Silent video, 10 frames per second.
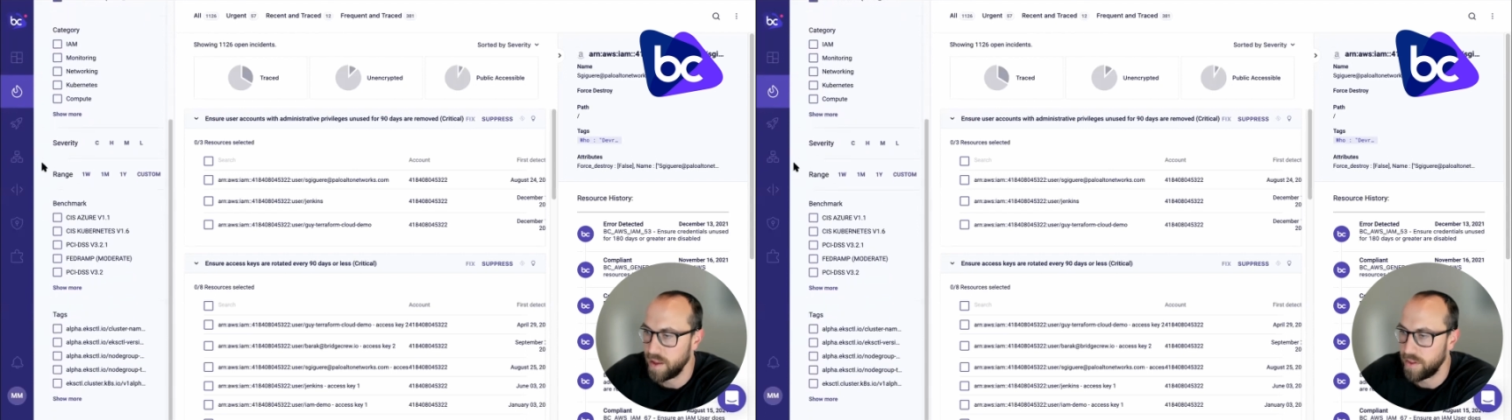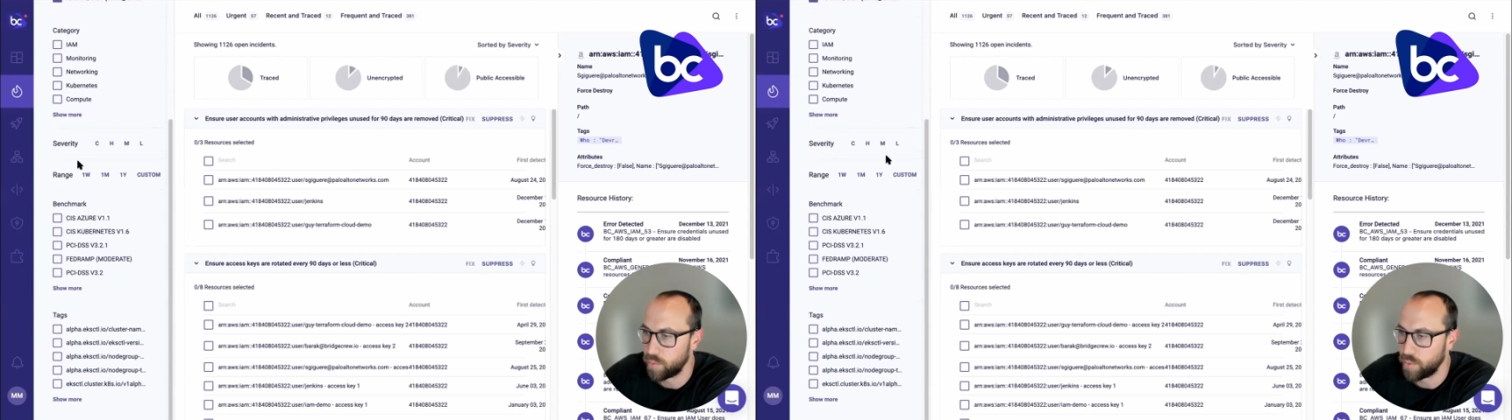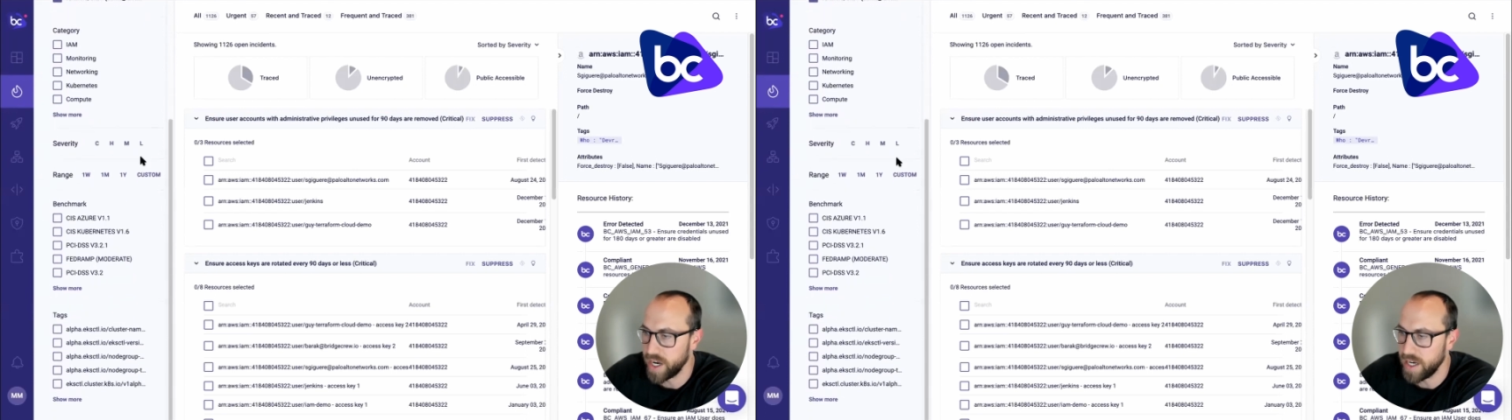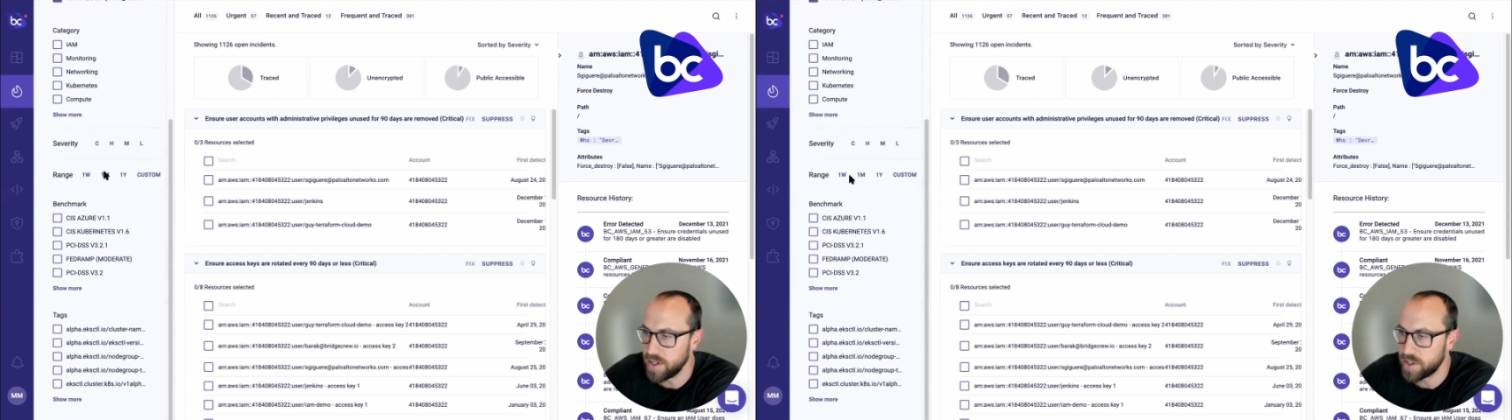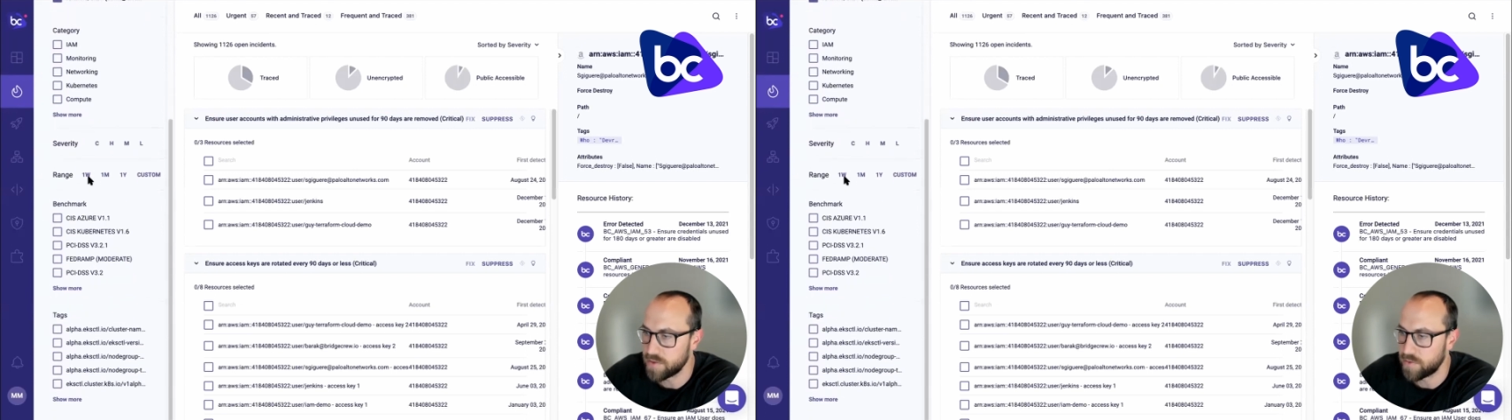The
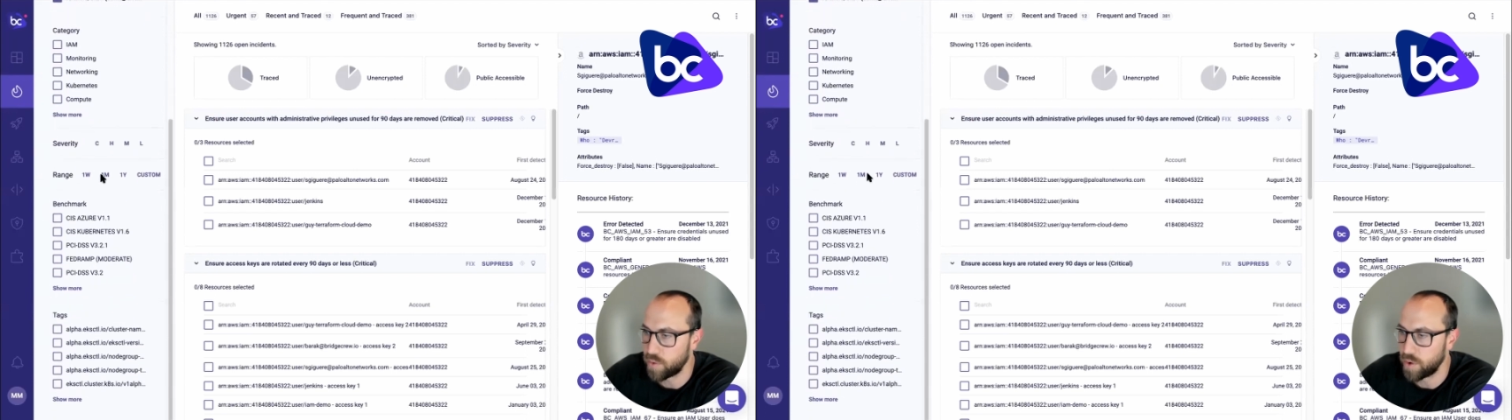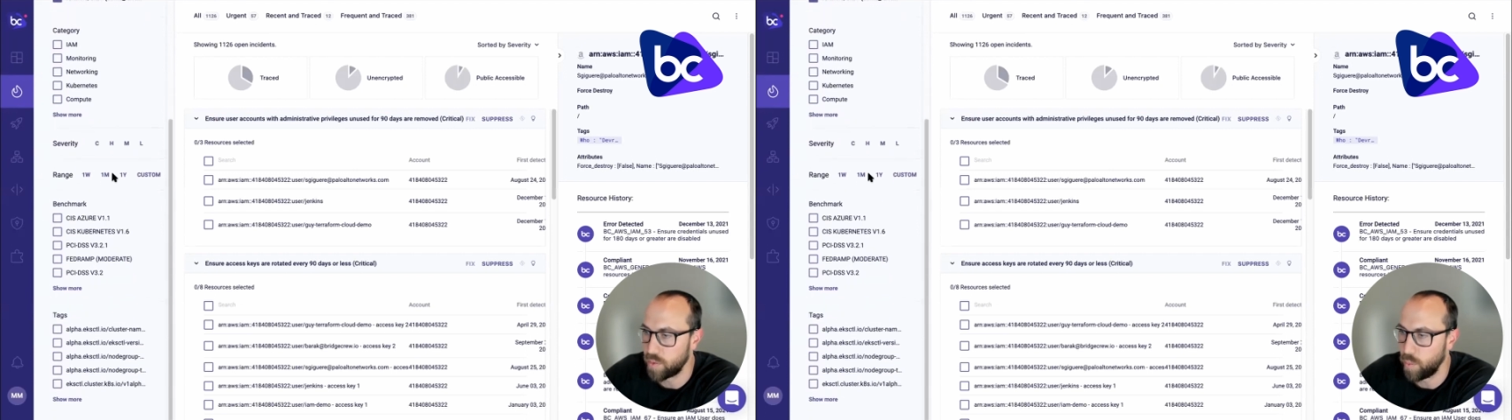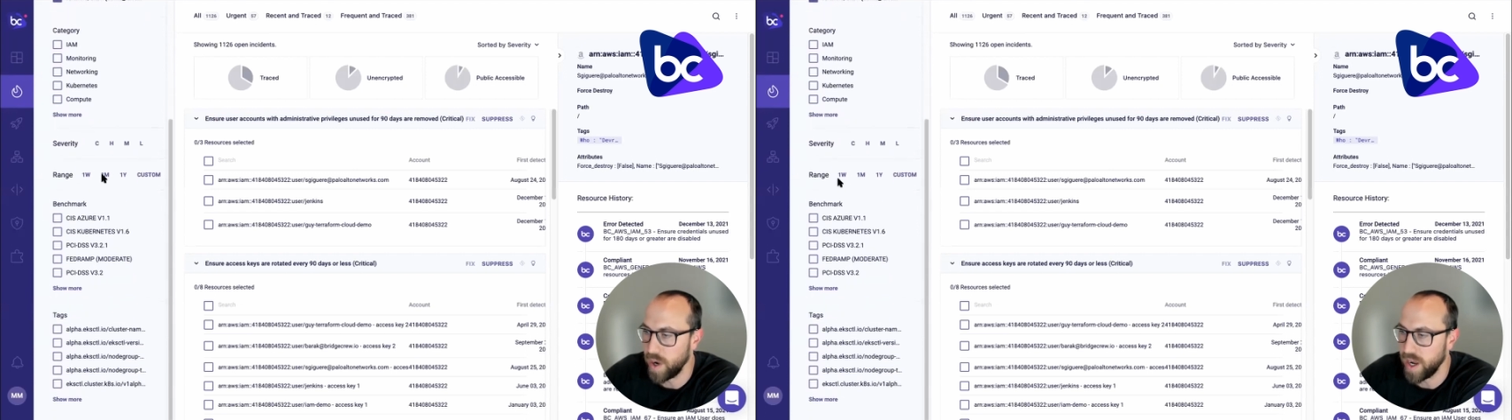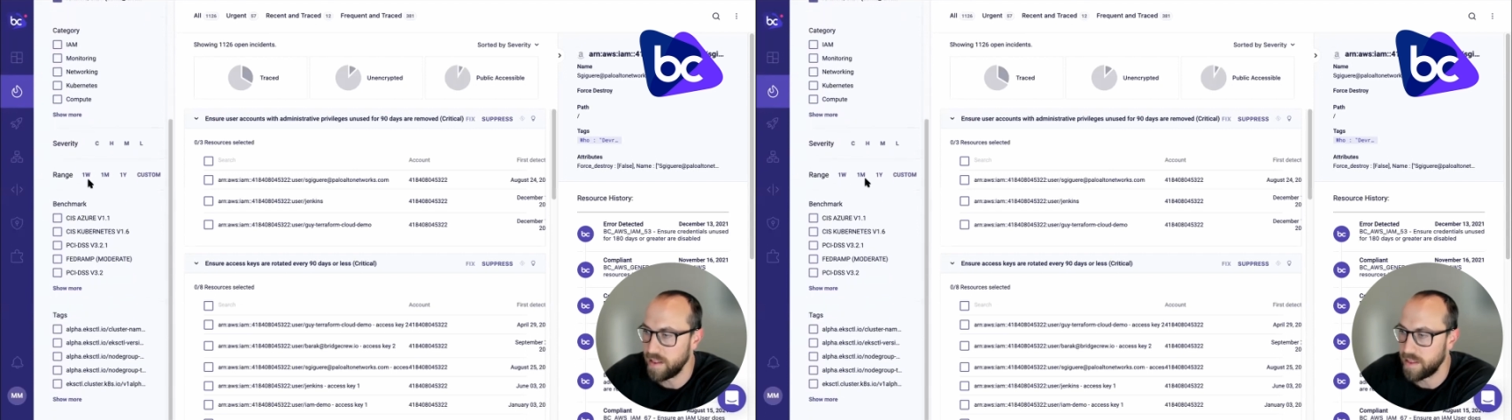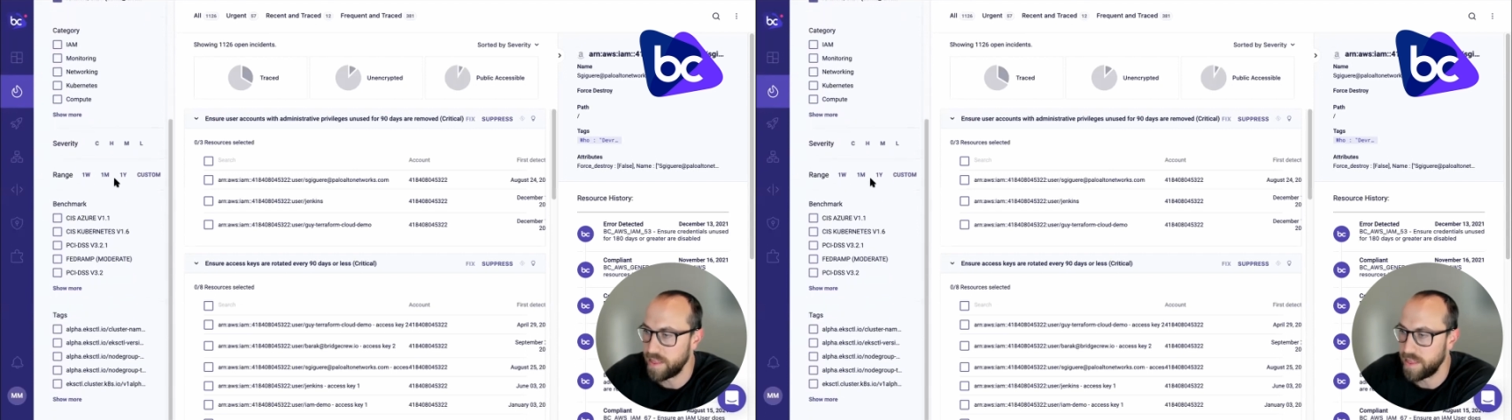range for when